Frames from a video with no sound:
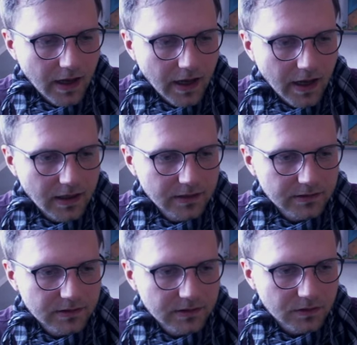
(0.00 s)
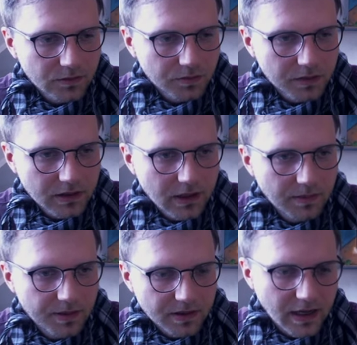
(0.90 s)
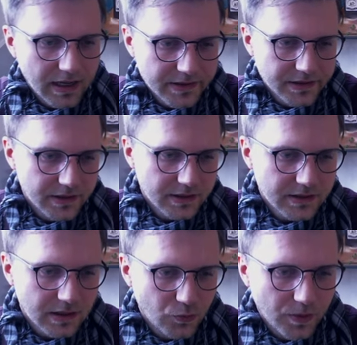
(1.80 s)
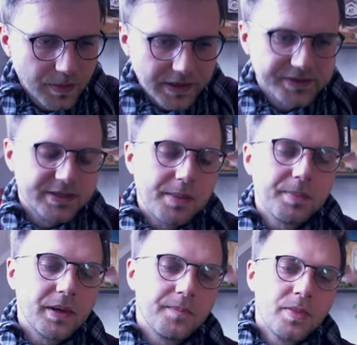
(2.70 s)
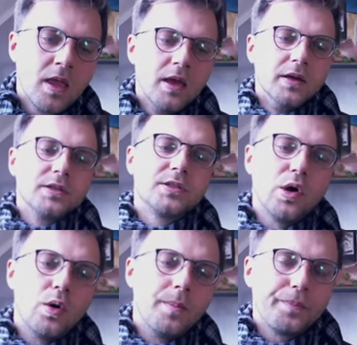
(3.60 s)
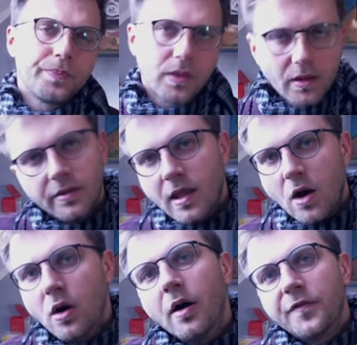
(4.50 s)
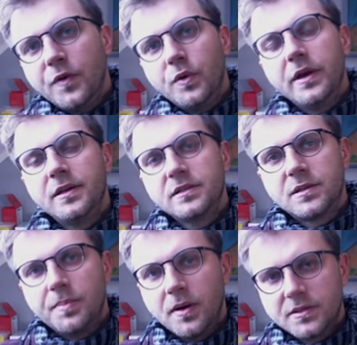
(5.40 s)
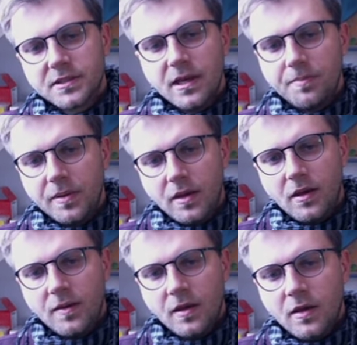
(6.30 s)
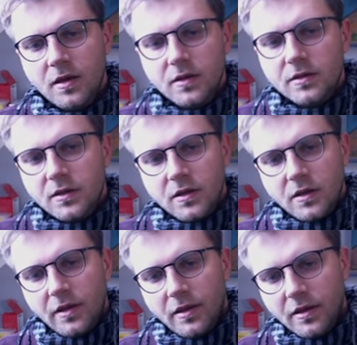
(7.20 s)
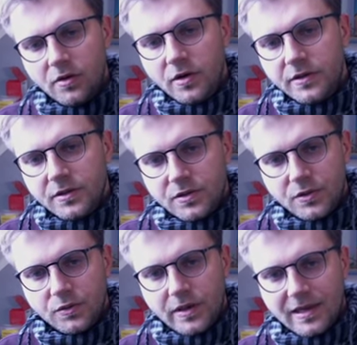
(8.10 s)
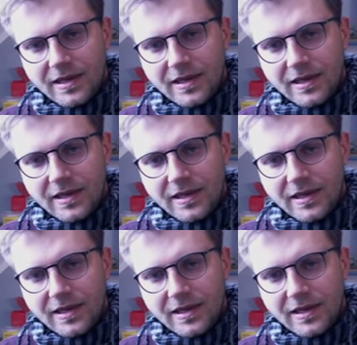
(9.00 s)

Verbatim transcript: and we keep it as it is and we make snapping. So now a few hints about snapping. In order to